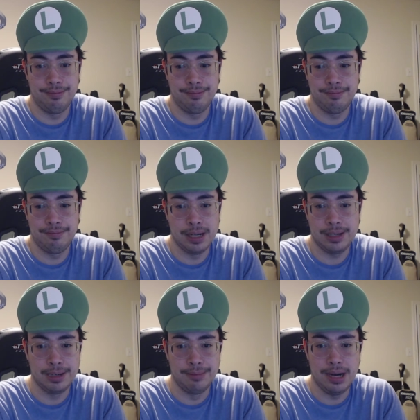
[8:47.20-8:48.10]
by
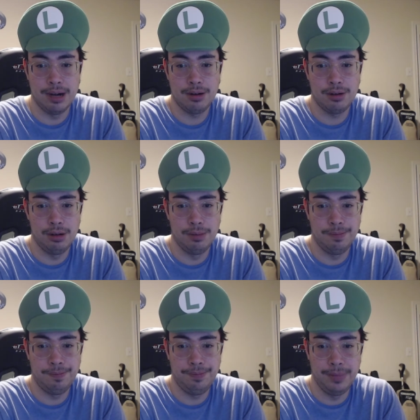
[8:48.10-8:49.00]
some miracle.
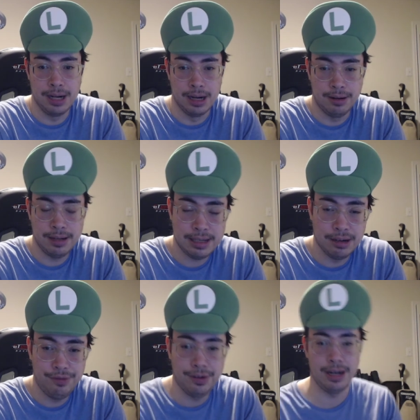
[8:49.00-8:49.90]
You know, it's
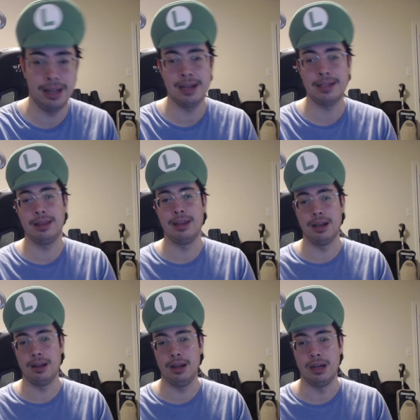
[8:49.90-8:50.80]
so funny. That's the
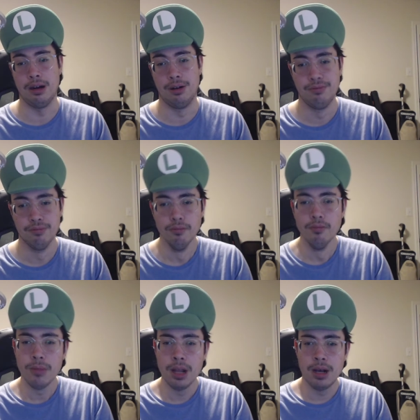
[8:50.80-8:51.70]
thing, you know,
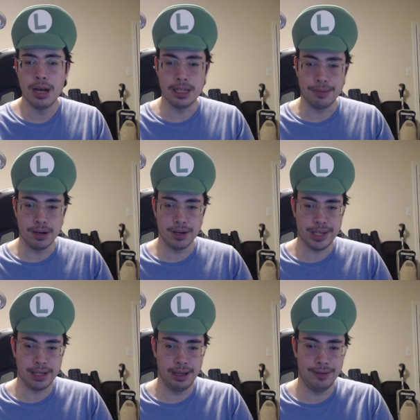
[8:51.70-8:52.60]
as a
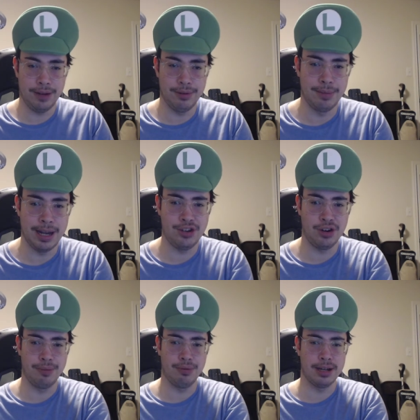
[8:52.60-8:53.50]
person living with major
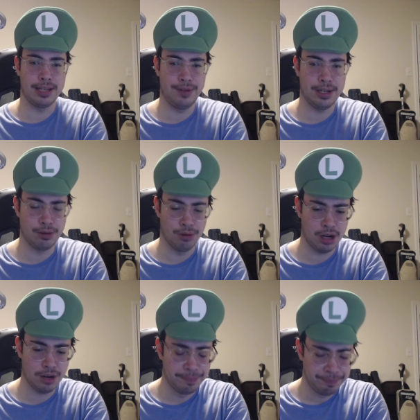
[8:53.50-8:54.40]
depressive
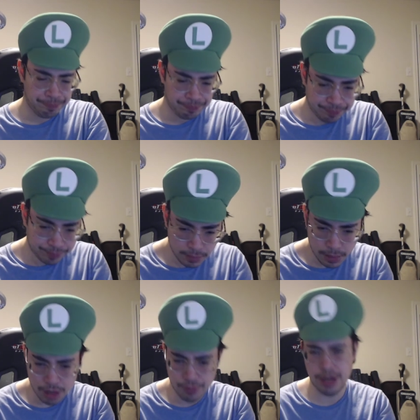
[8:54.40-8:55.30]
disorder,
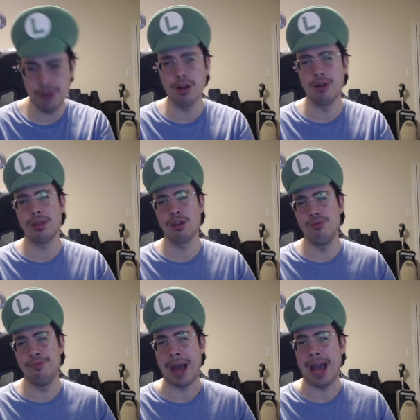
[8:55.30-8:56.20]
when you go through
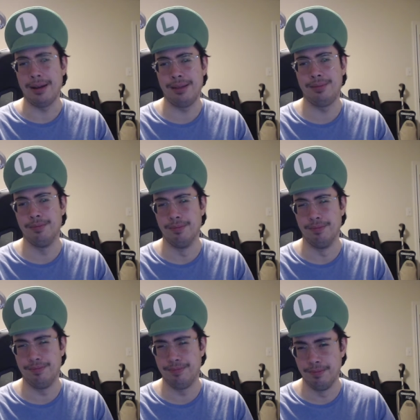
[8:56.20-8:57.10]
bad,
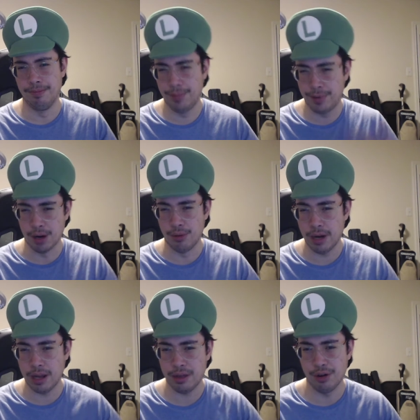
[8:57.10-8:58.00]

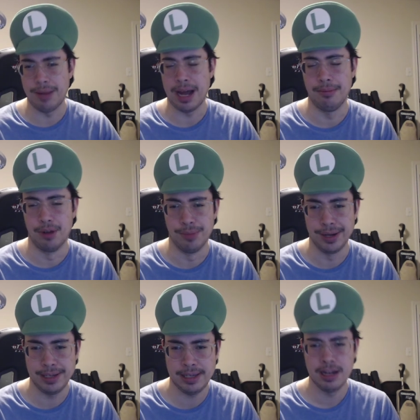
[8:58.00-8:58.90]
going through bad
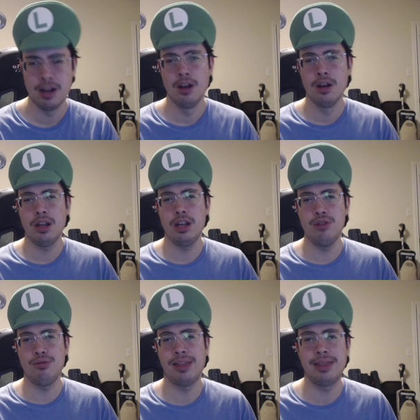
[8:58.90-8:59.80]
moments,
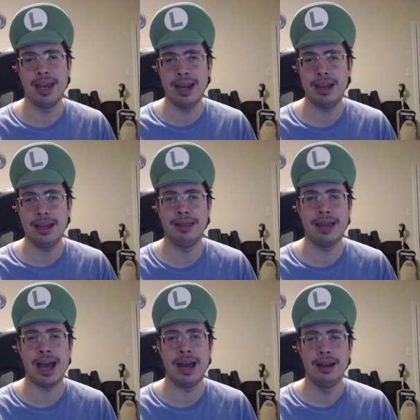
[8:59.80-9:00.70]
you think
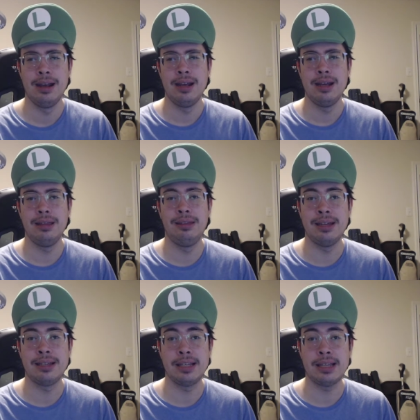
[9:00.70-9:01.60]
that
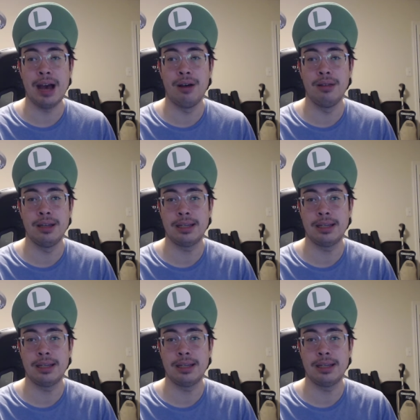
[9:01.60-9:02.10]
this is how this is